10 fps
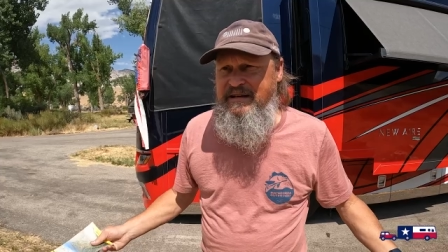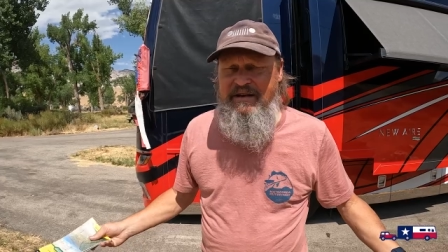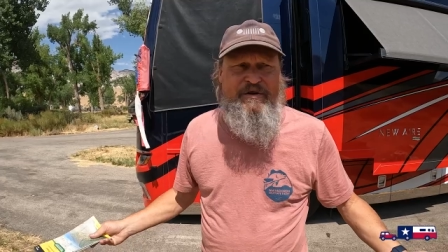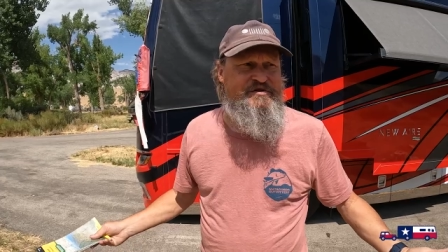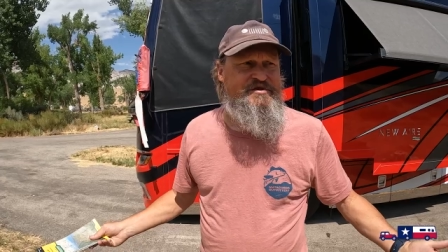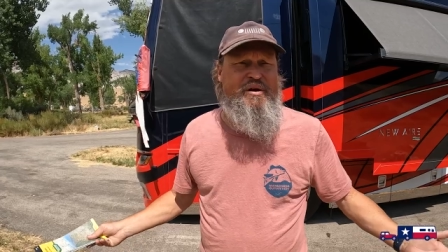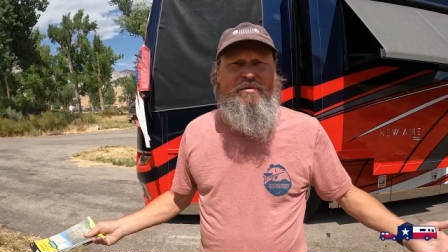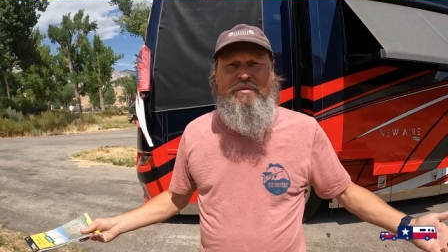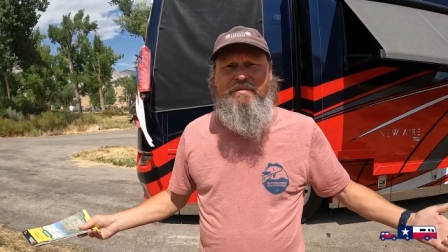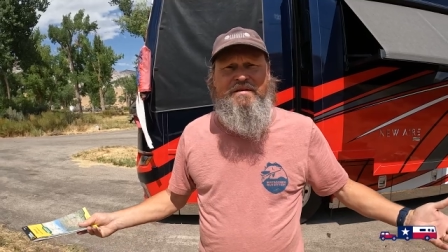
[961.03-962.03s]
and our
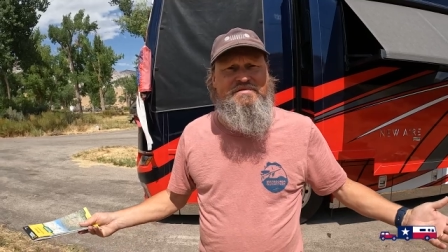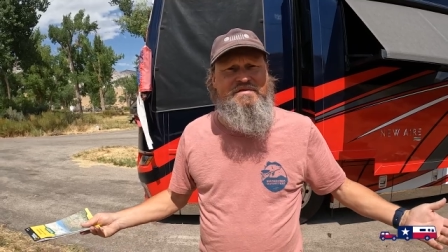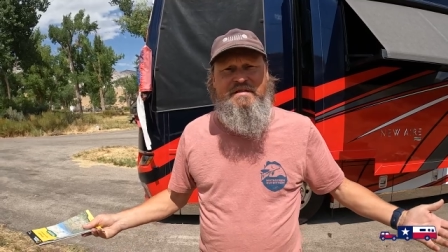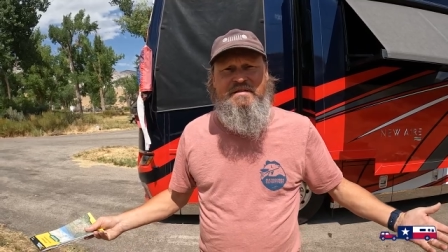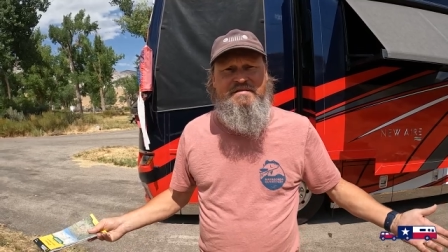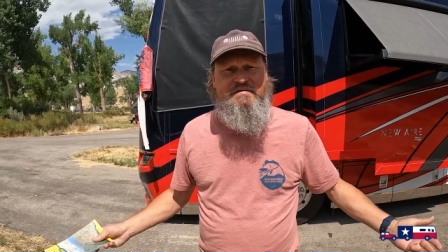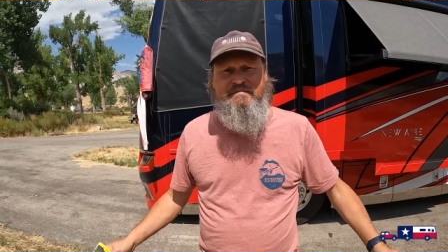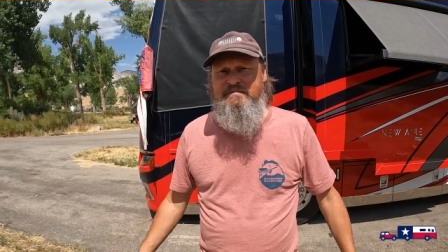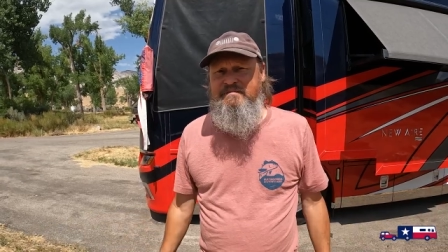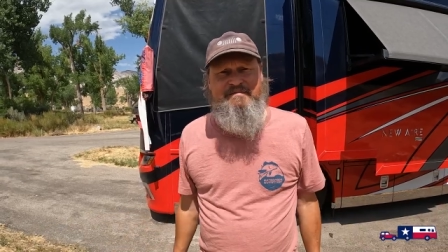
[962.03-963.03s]
solar is just
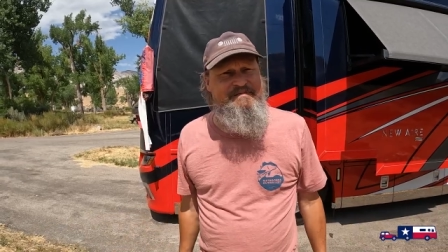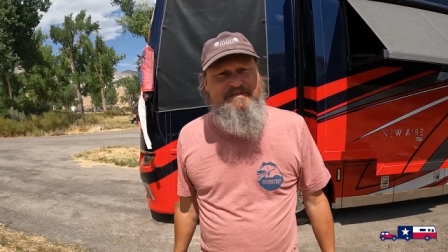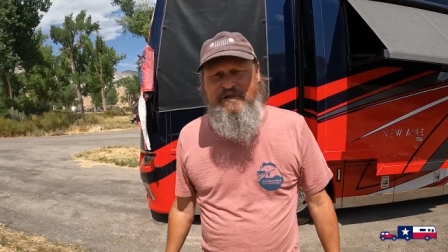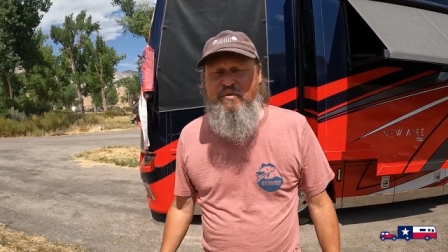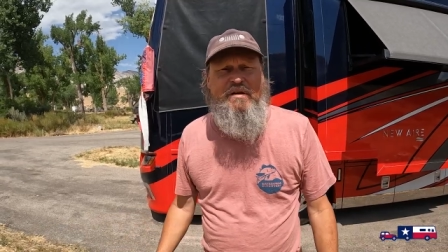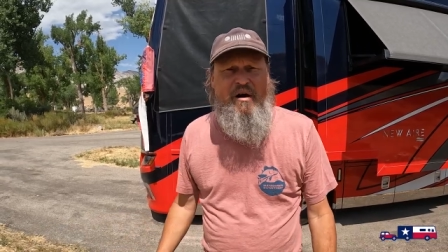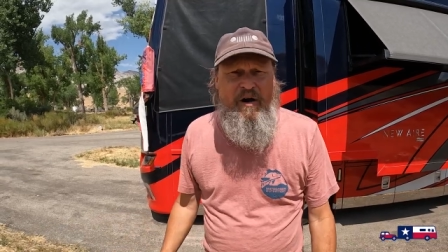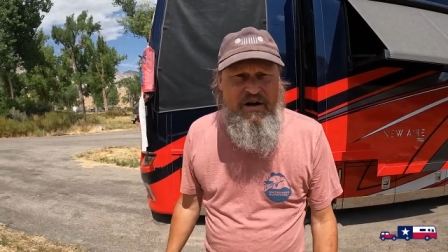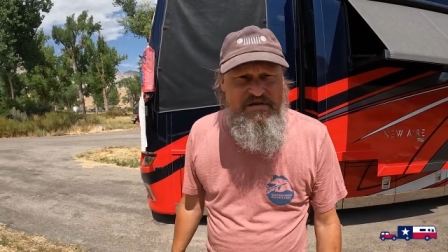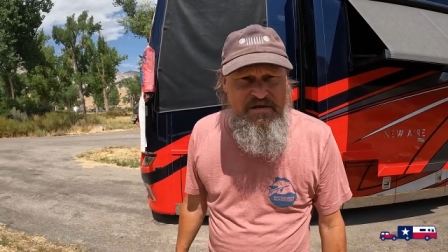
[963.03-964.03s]
doing
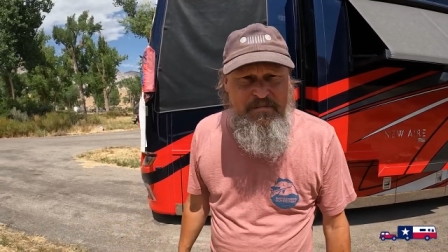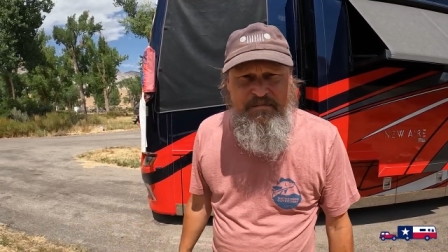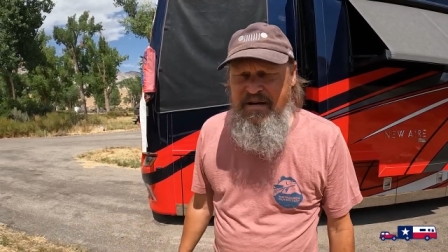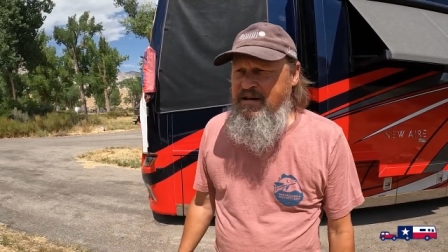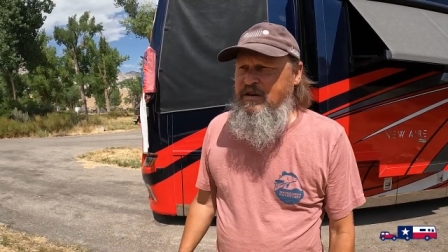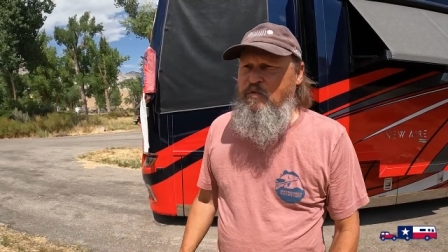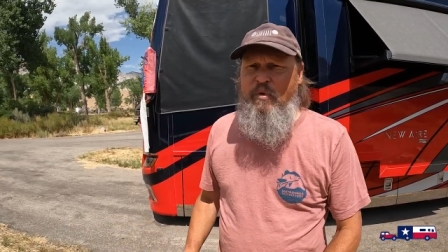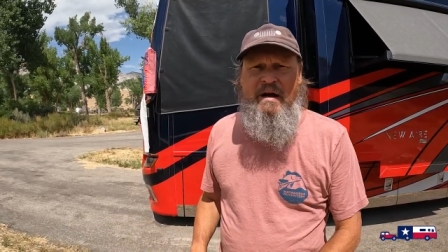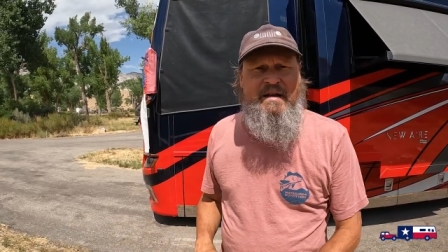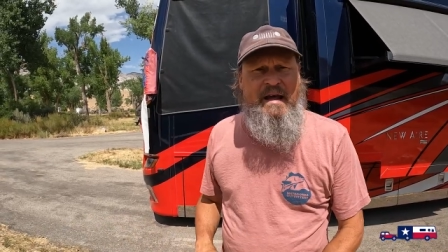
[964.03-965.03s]
awesome.
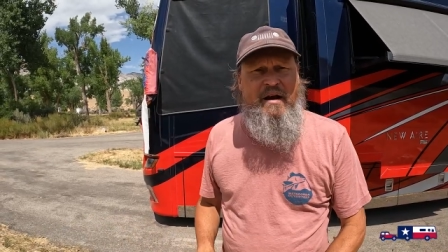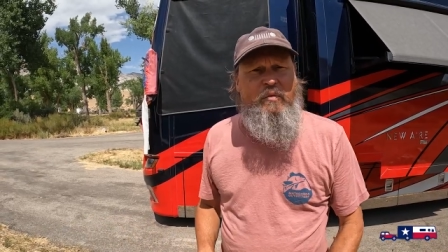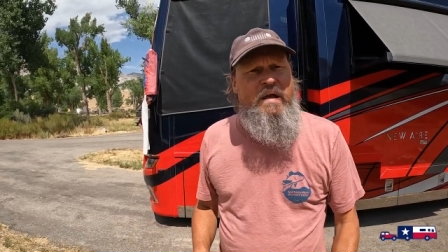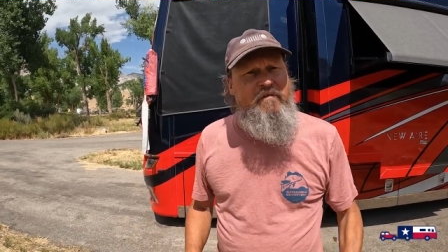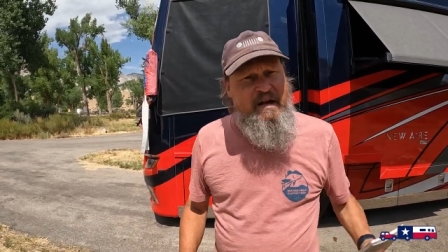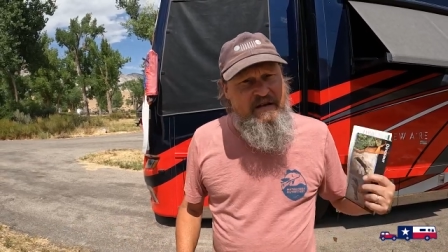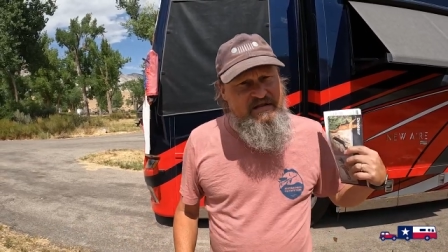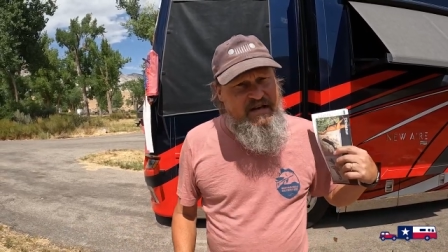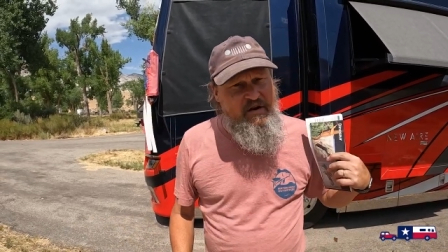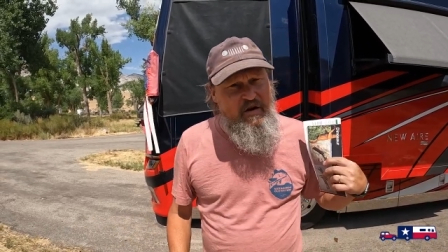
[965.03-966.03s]
Right now we have an
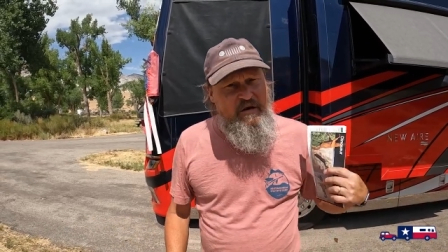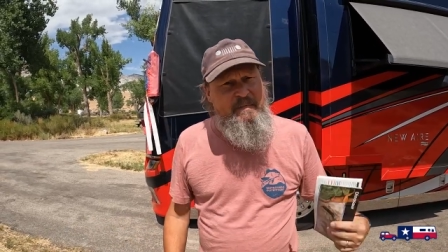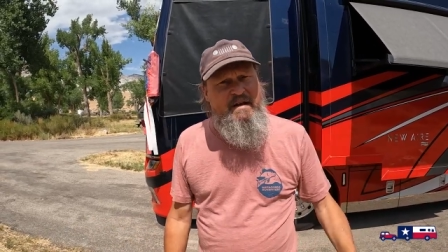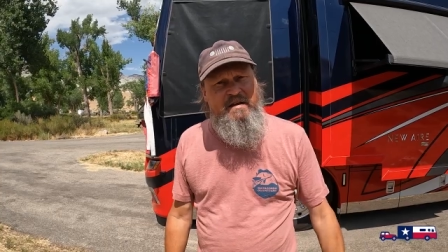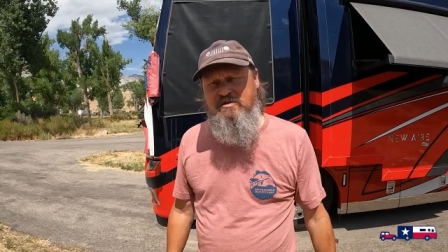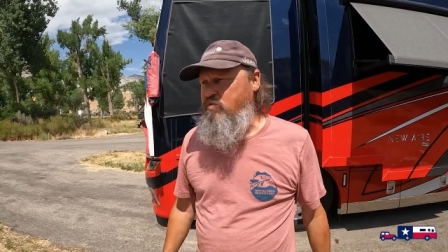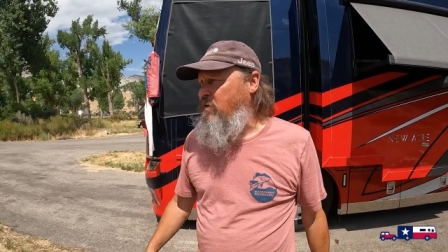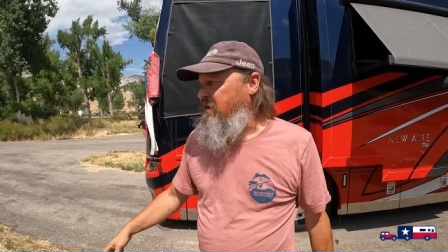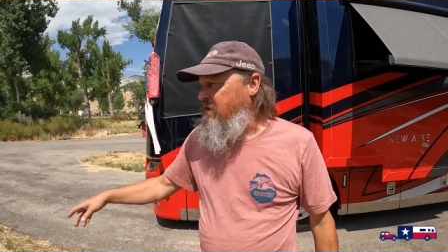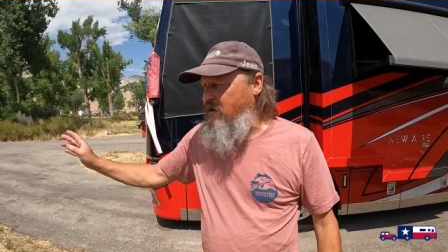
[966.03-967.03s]
AC on because we're
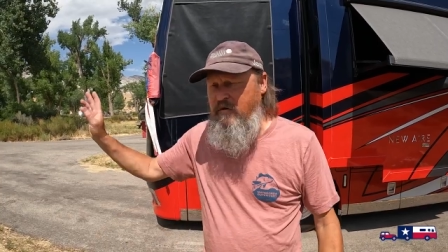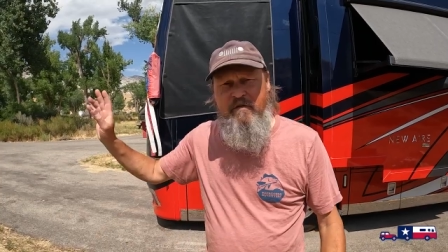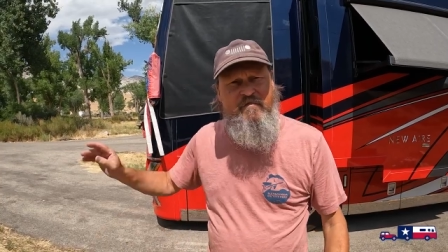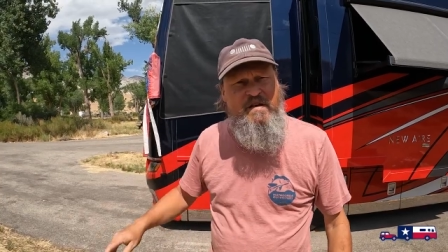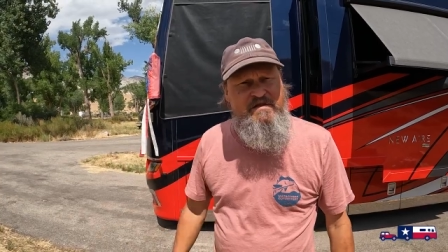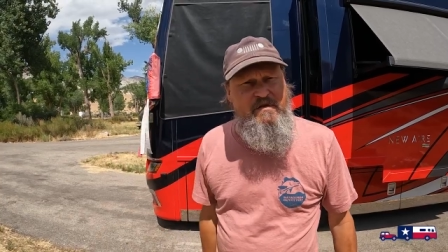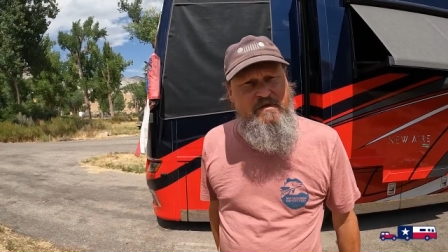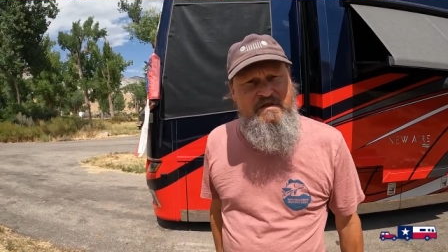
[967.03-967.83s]
gonna go to the visitor